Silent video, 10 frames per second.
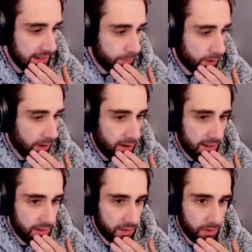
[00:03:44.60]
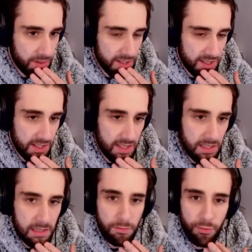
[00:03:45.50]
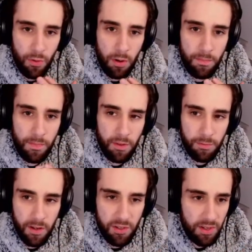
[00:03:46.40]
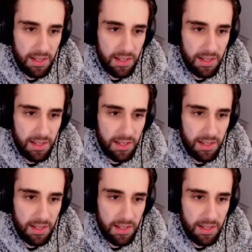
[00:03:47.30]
guy that we see from the first trailer.